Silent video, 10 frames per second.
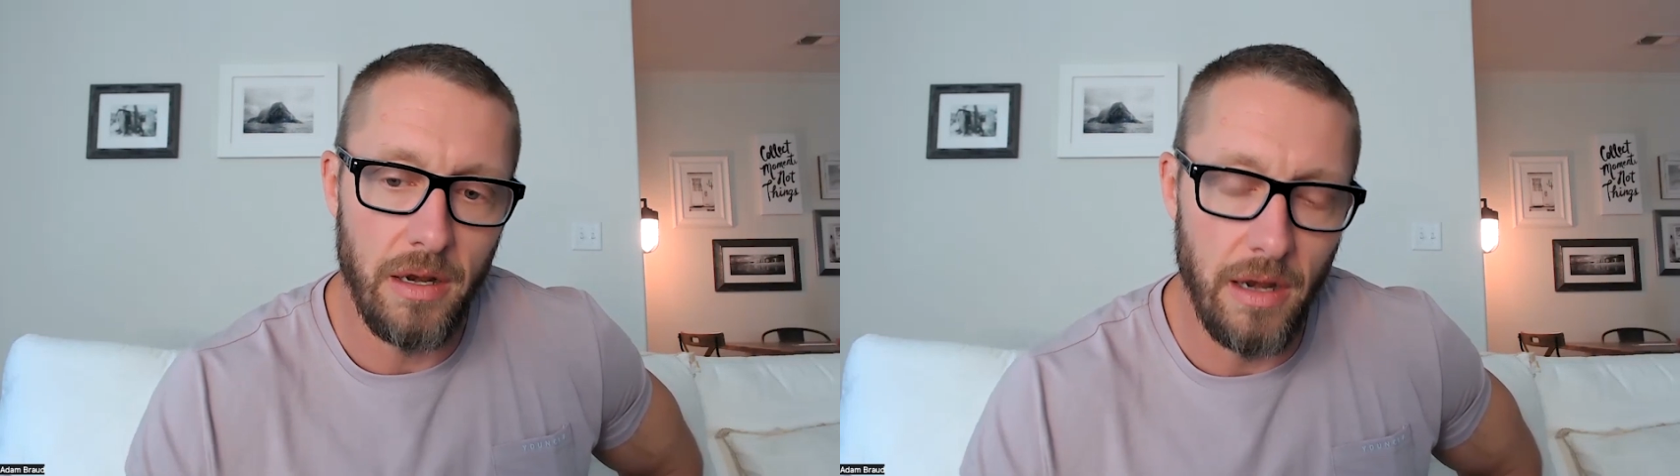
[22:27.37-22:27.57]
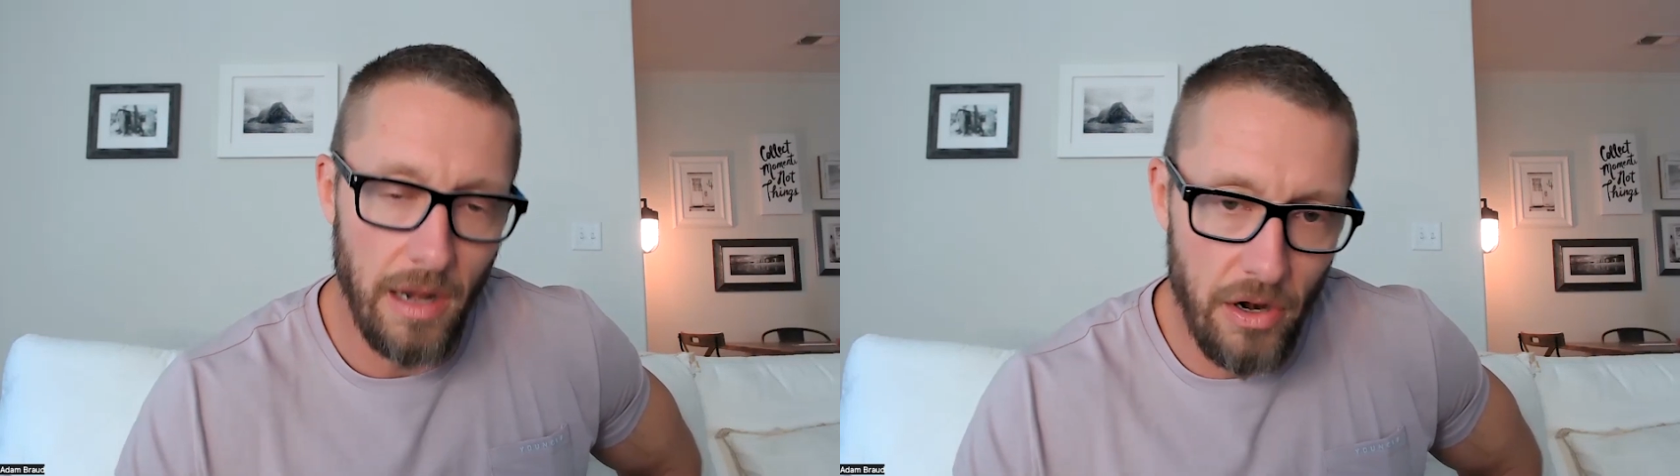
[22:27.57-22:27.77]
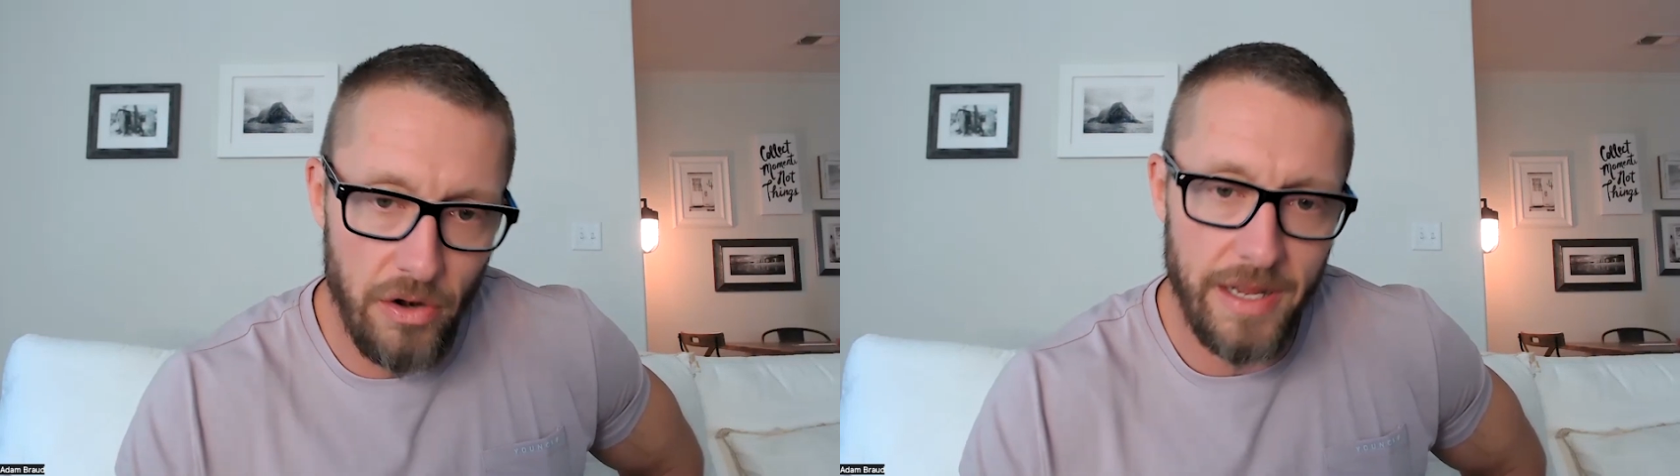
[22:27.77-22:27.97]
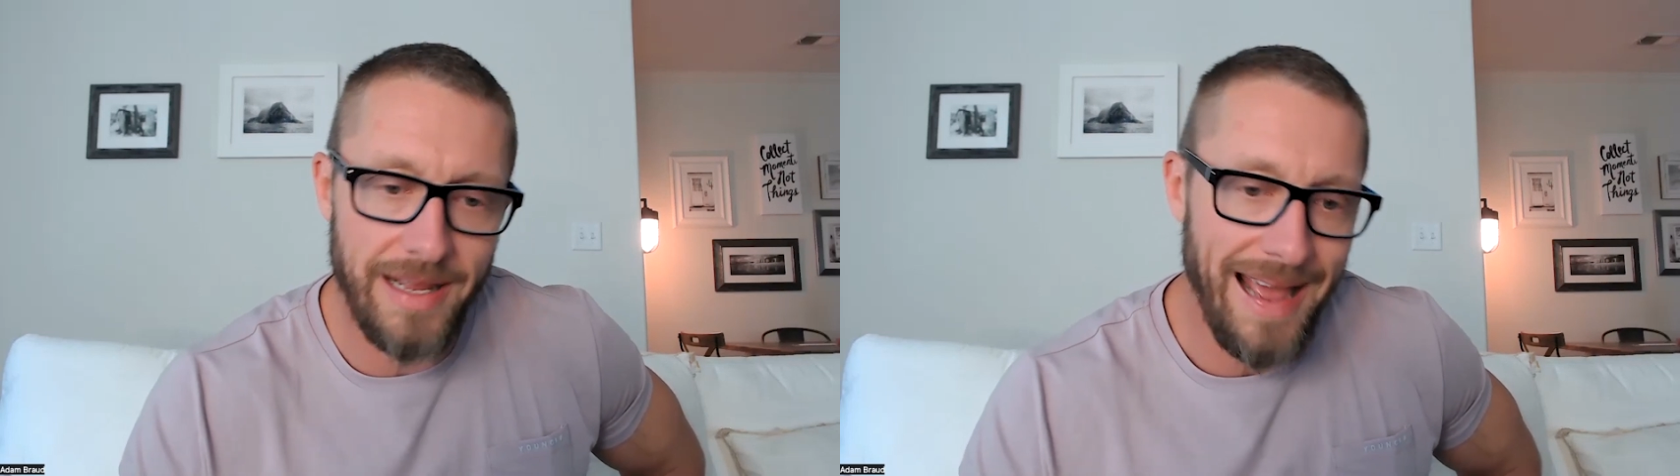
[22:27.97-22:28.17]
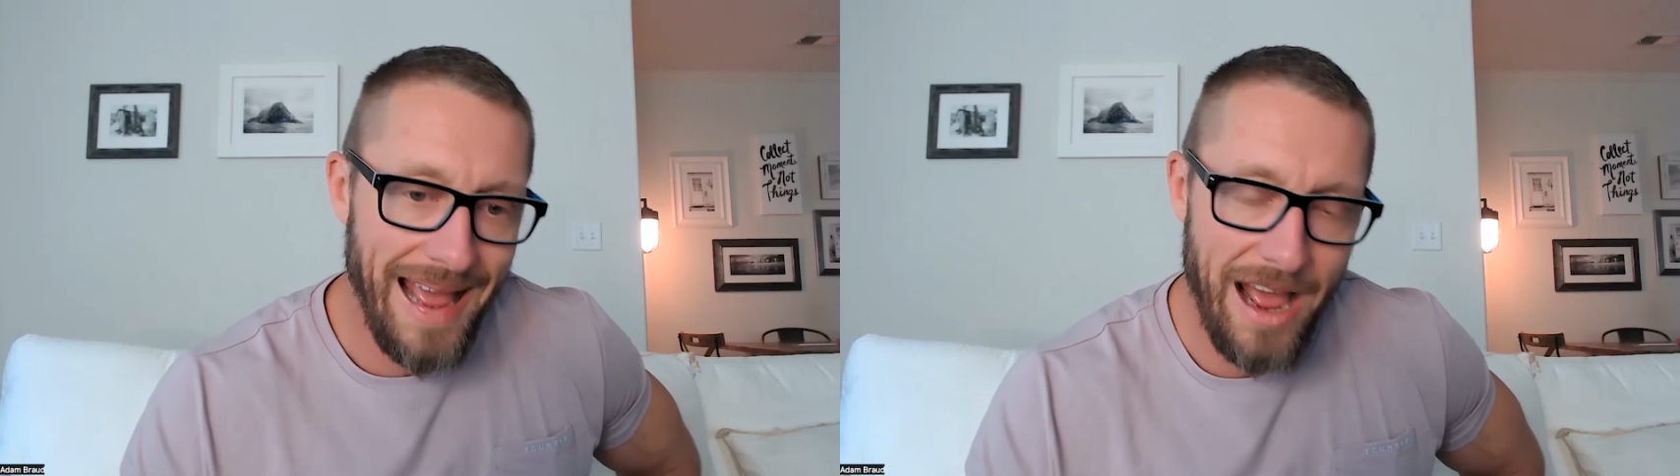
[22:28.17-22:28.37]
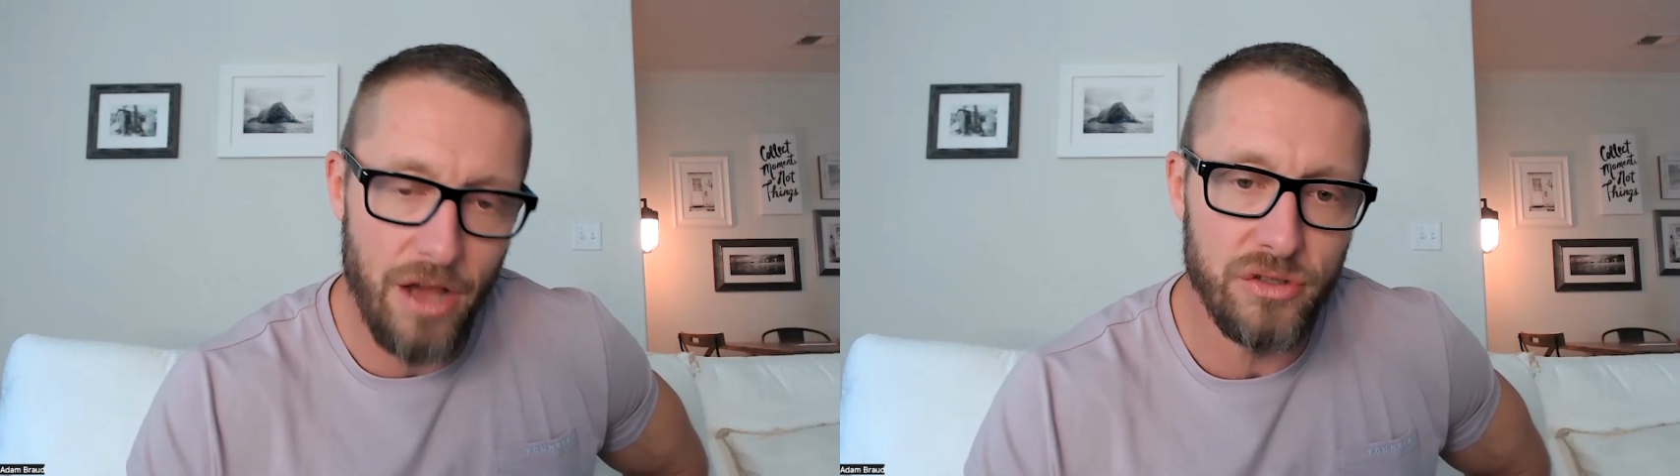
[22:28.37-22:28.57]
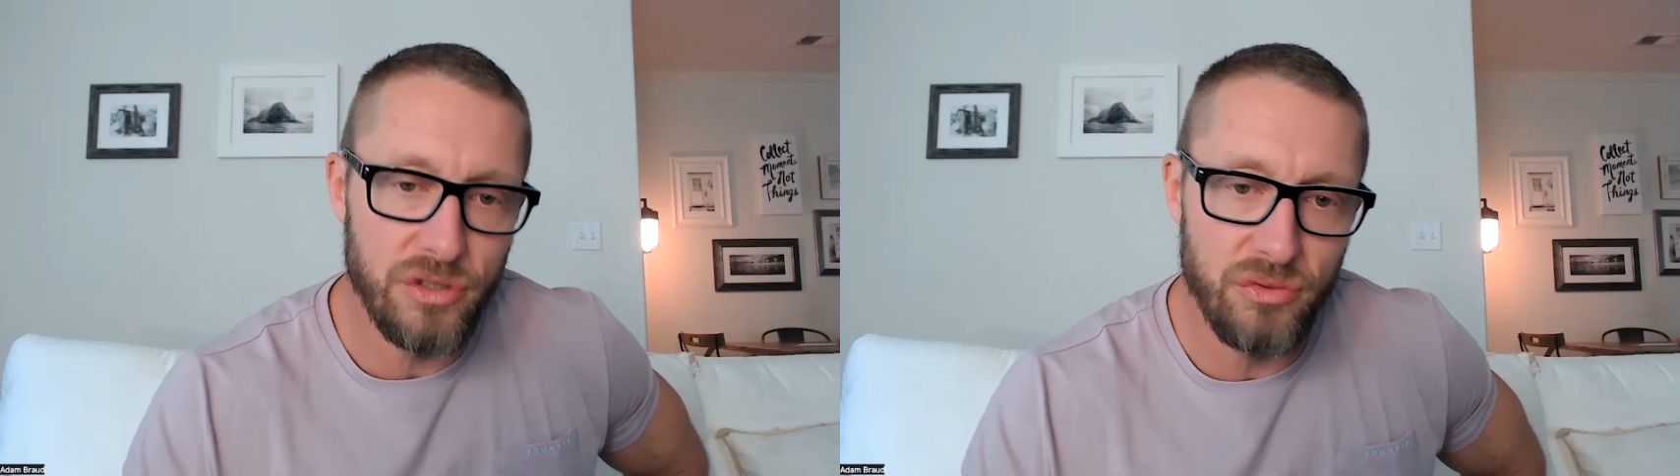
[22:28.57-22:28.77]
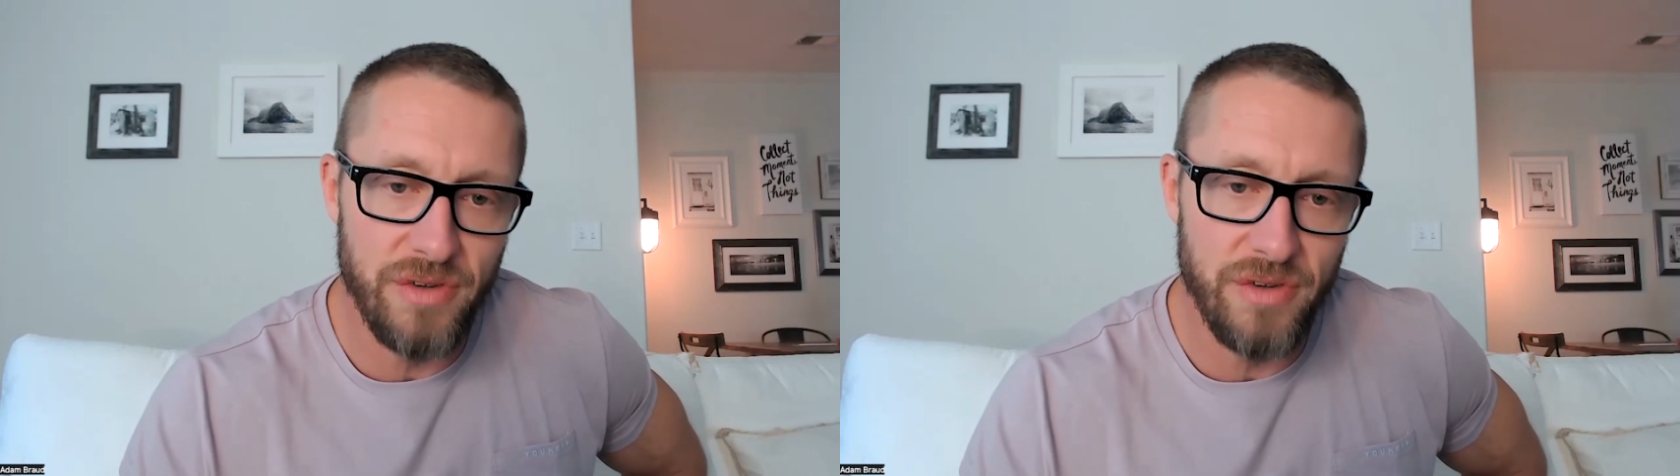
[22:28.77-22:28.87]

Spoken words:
learning how to